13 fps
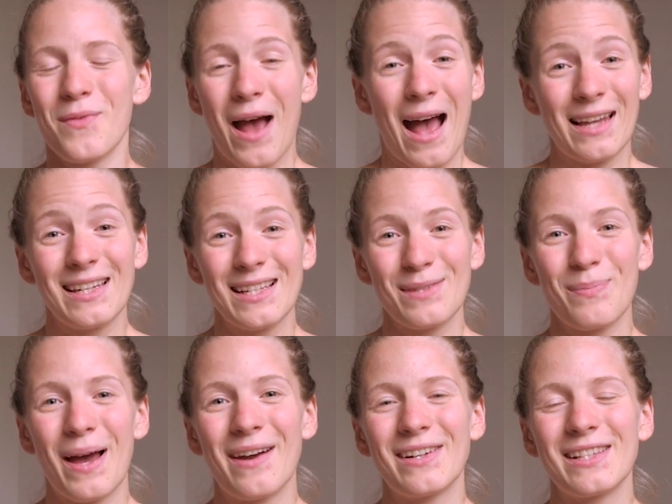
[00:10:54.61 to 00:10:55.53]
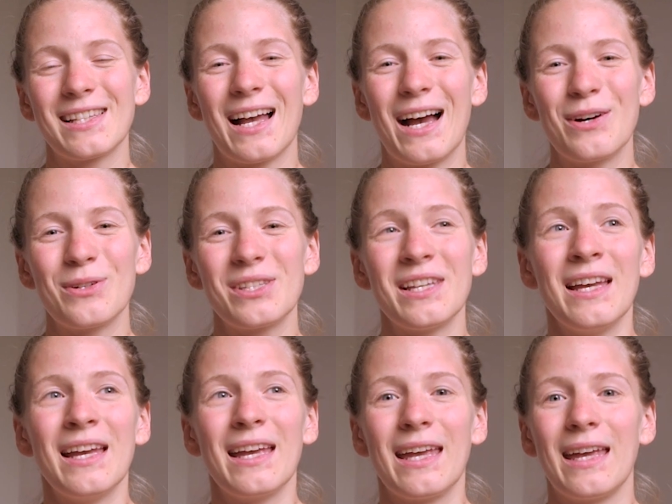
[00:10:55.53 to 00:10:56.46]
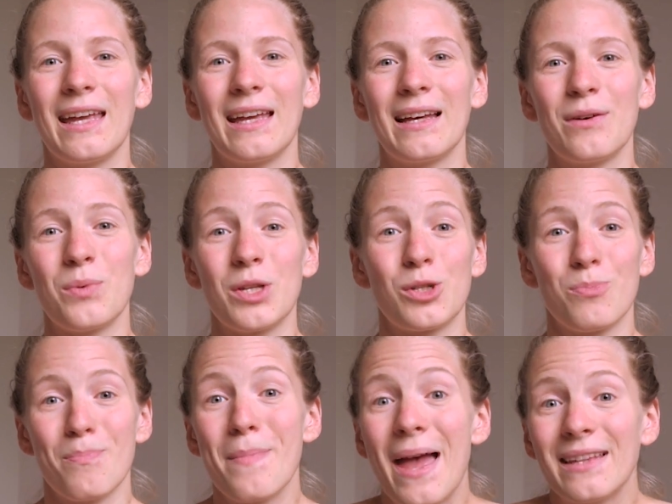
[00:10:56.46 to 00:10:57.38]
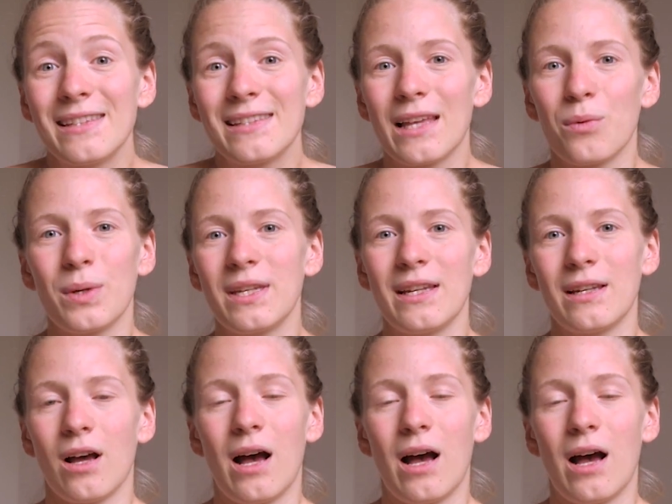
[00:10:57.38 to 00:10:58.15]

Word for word: at his parents' house, which meant that we didn't